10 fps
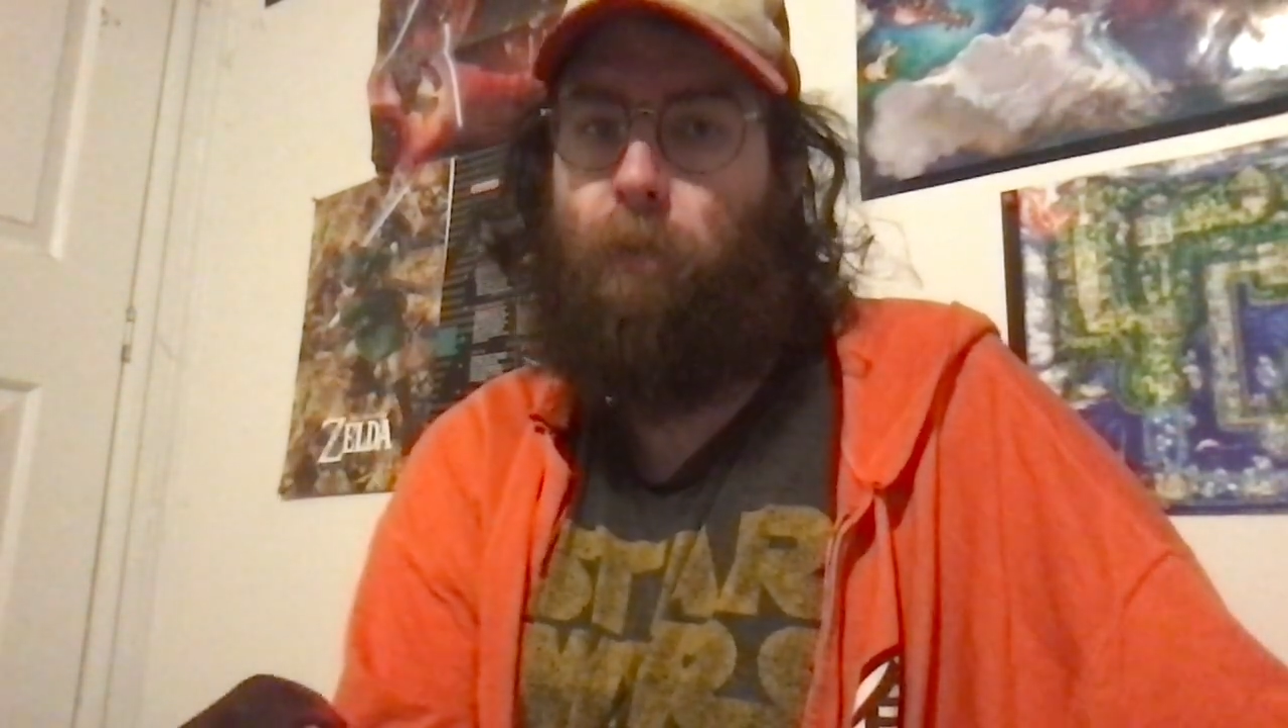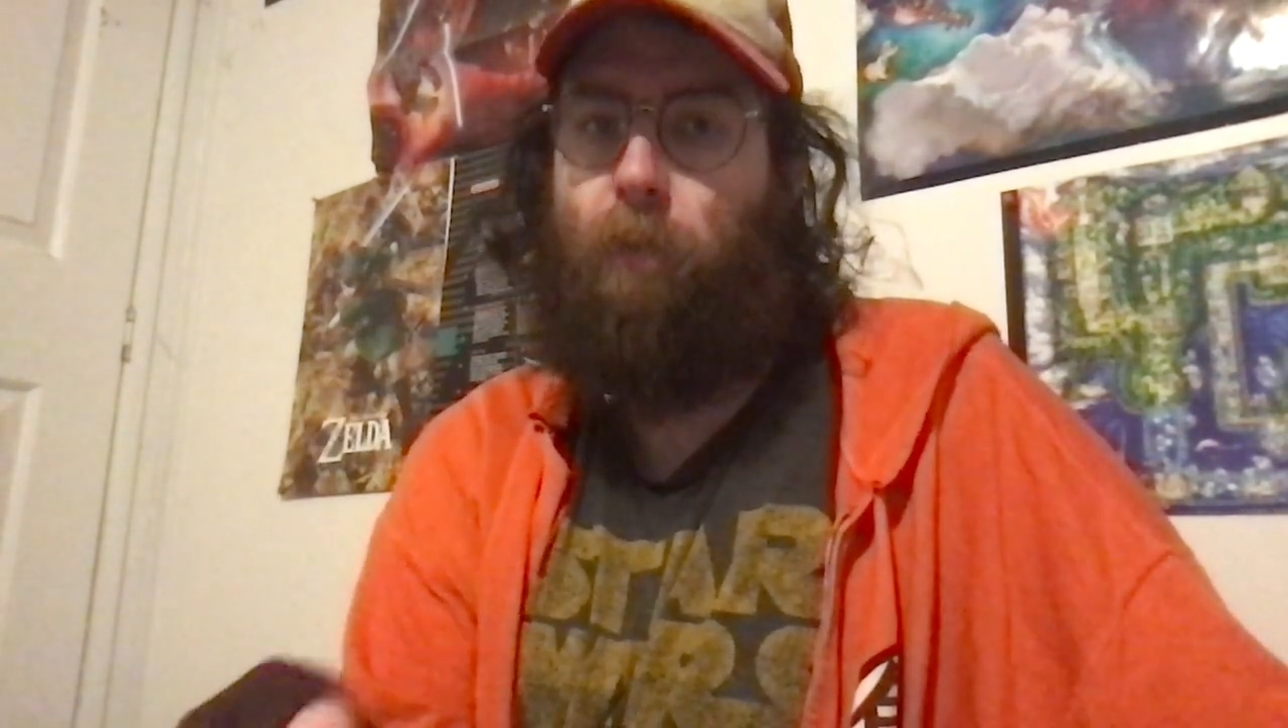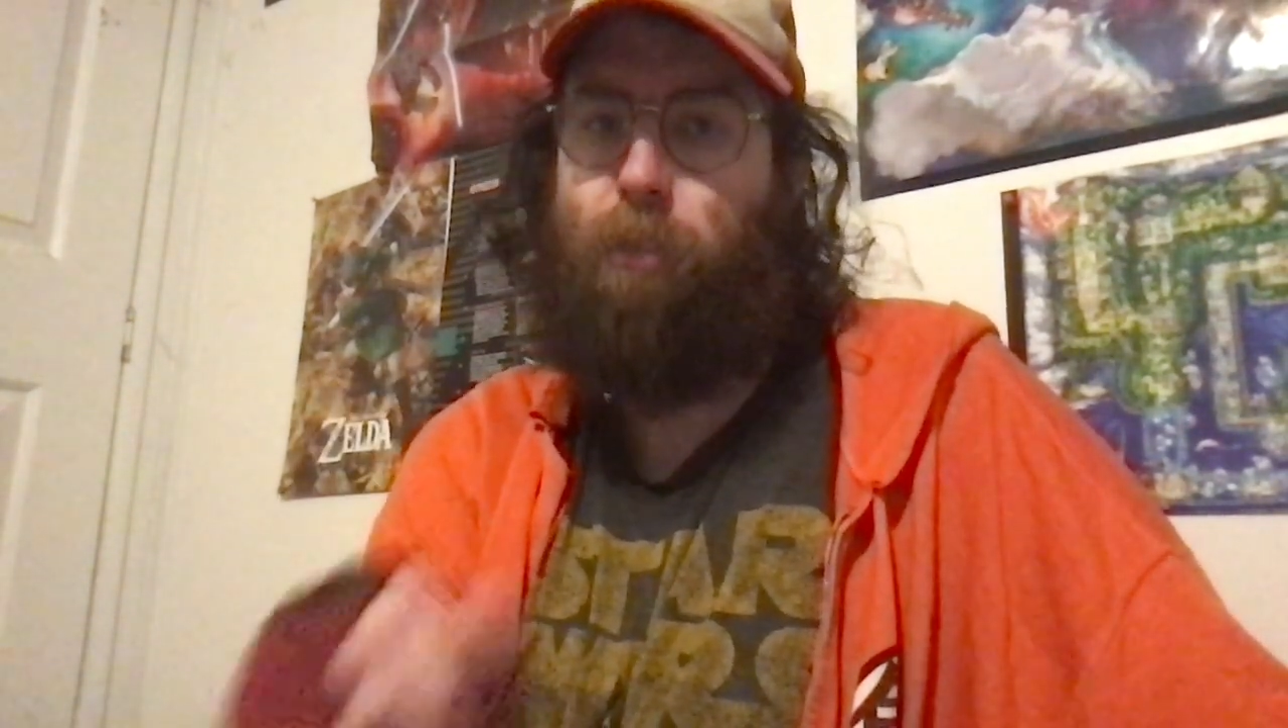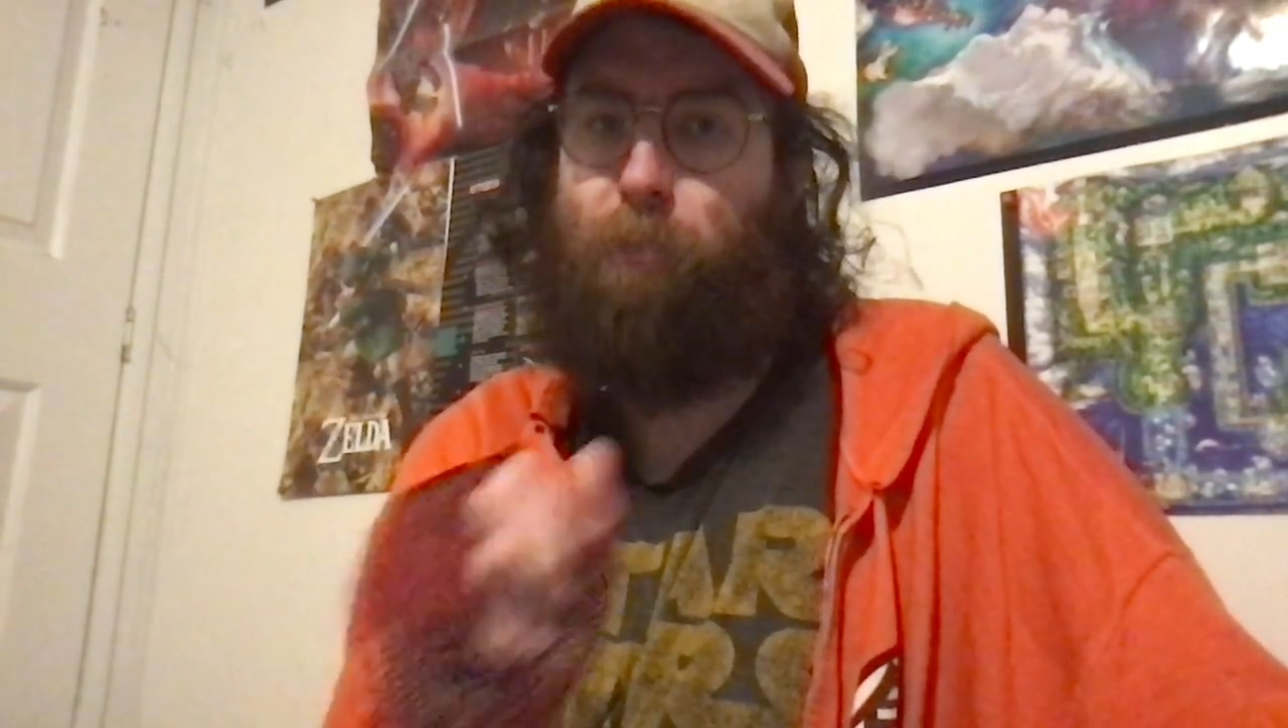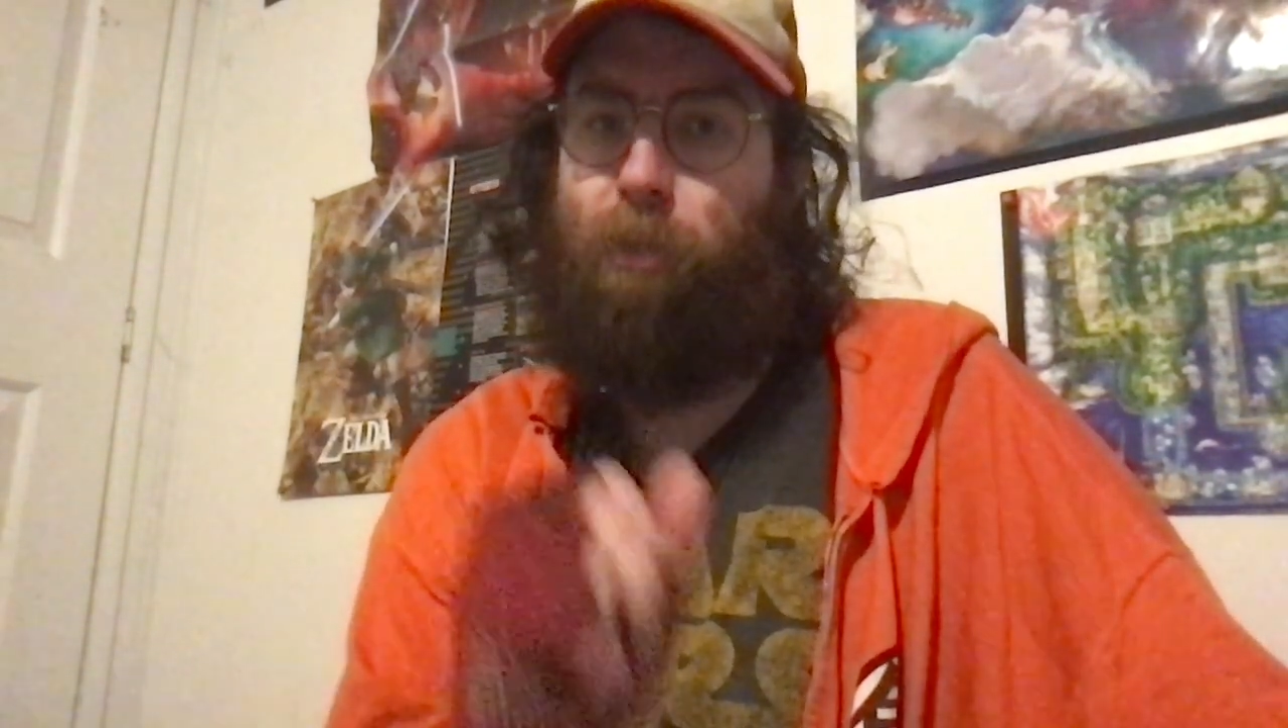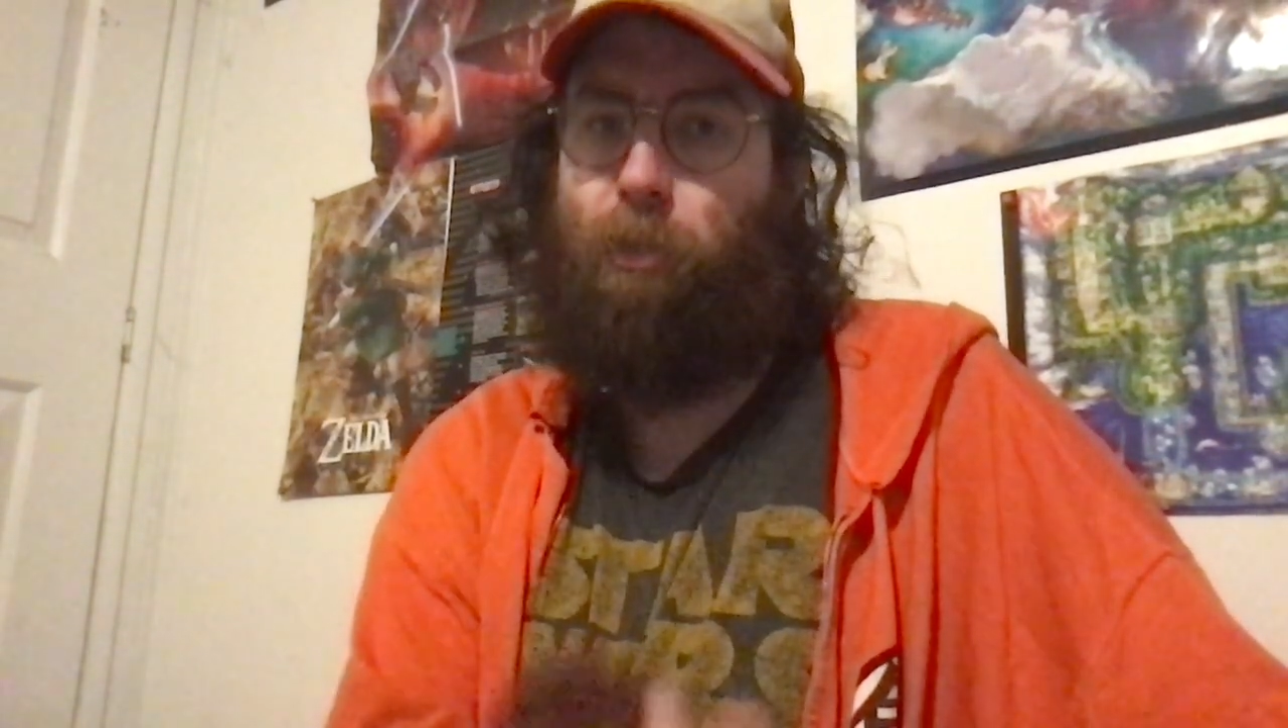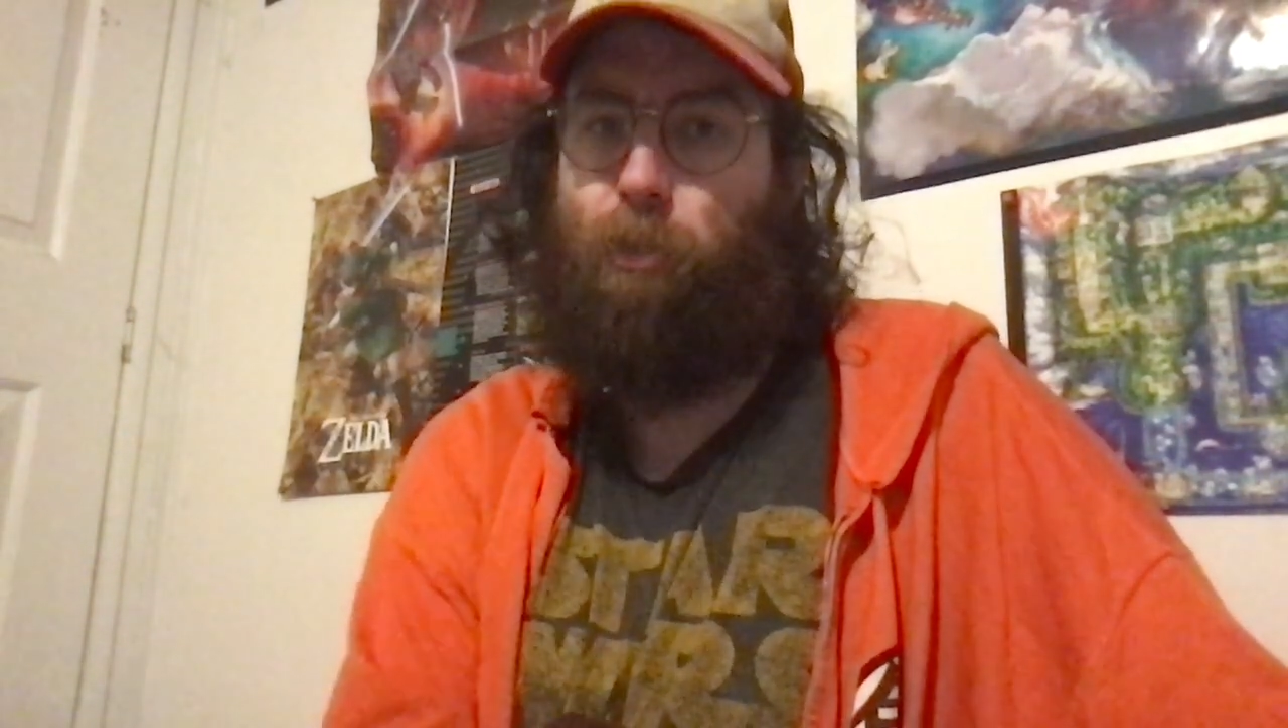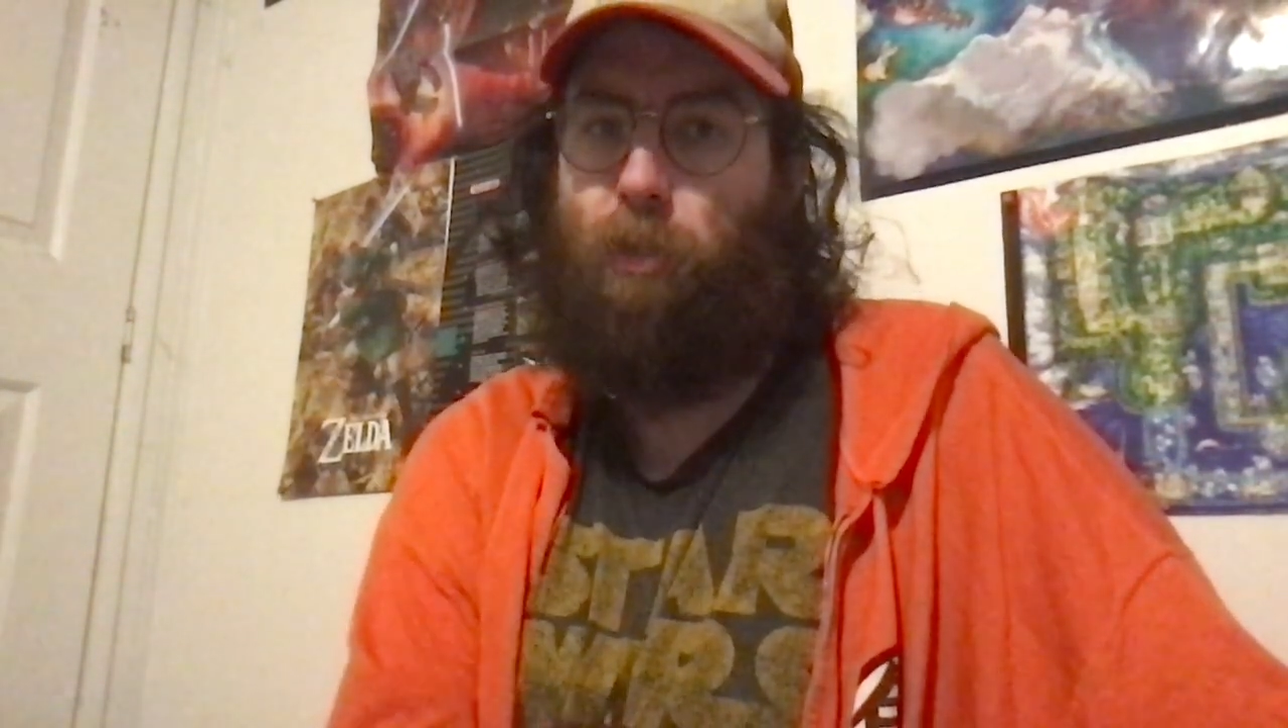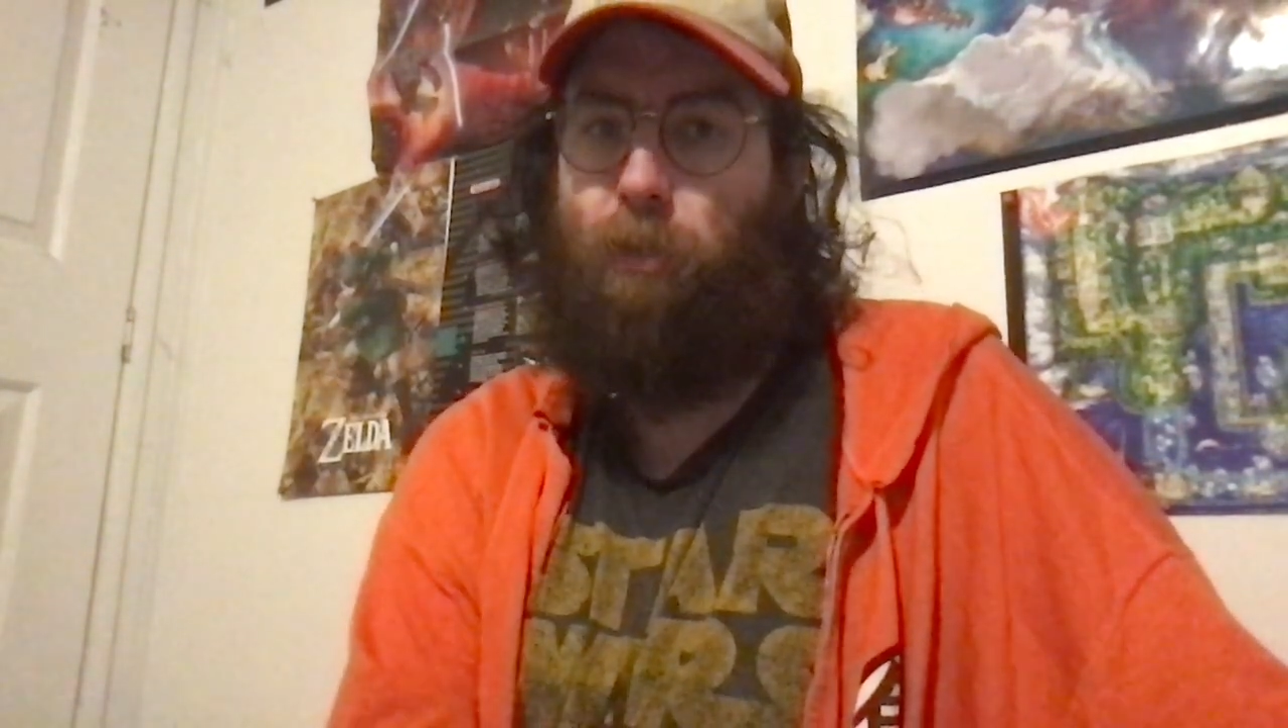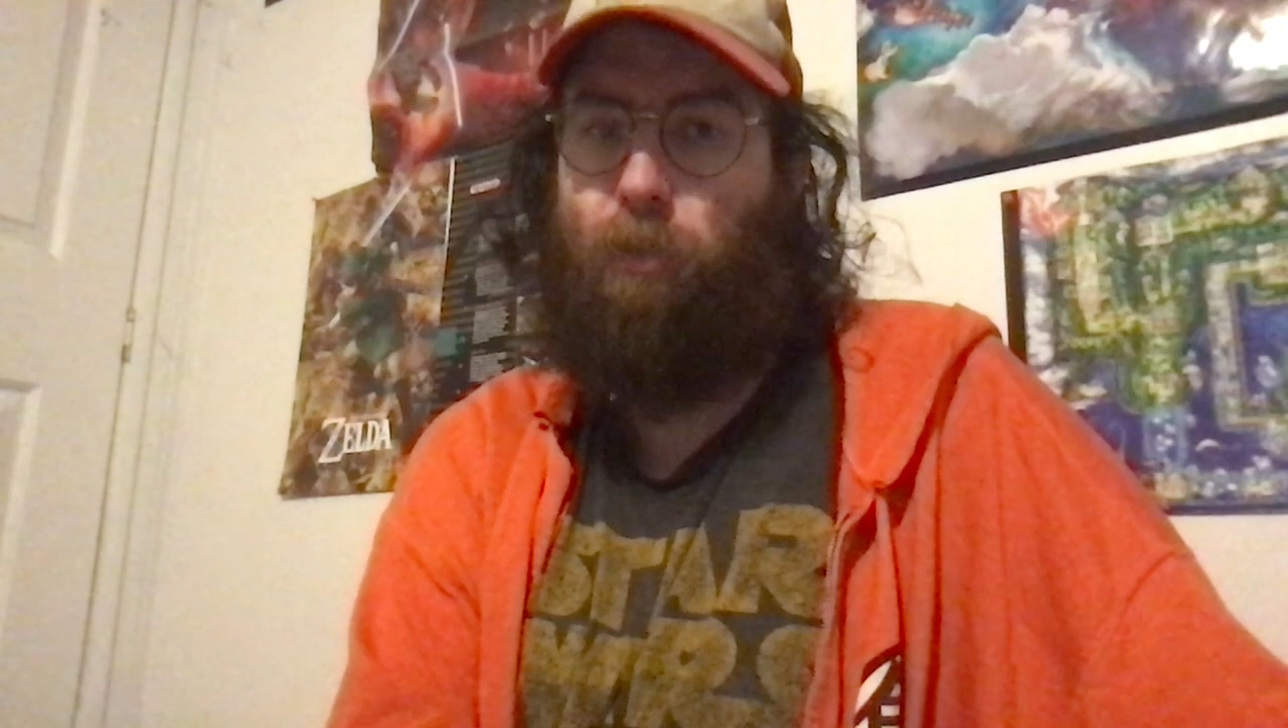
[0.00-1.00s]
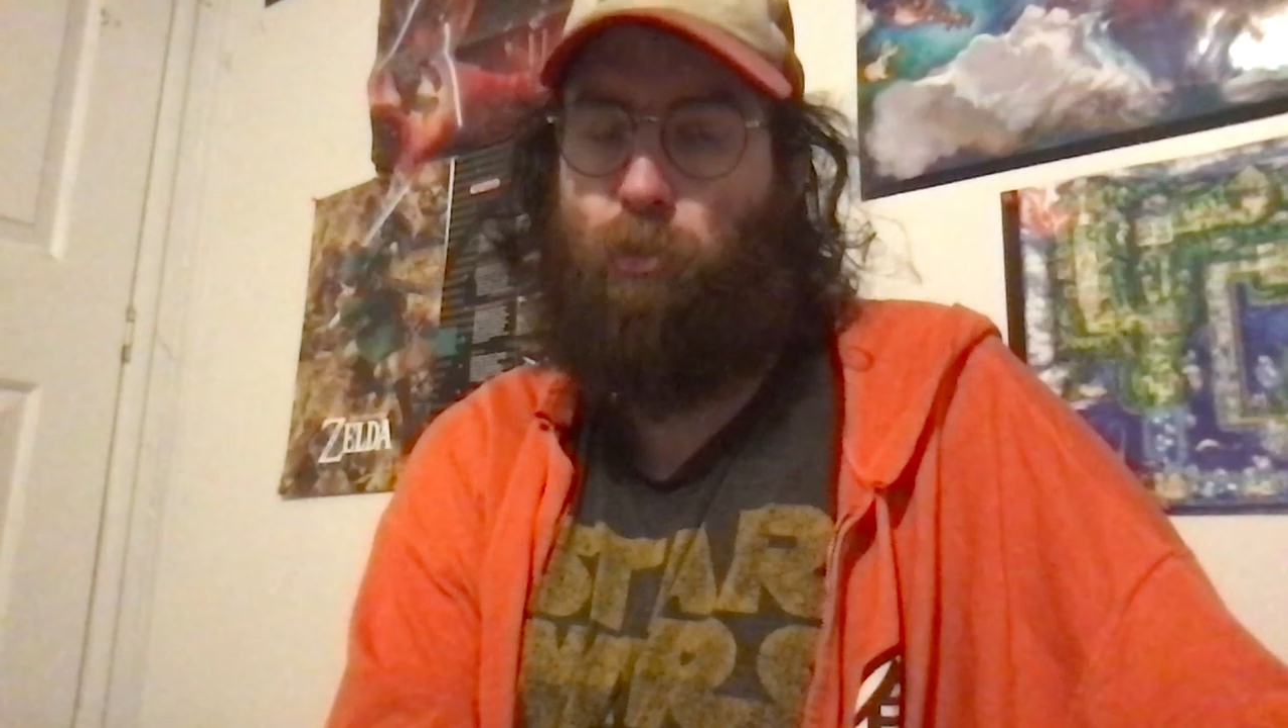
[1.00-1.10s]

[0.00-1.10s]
Speedy Gonzalez,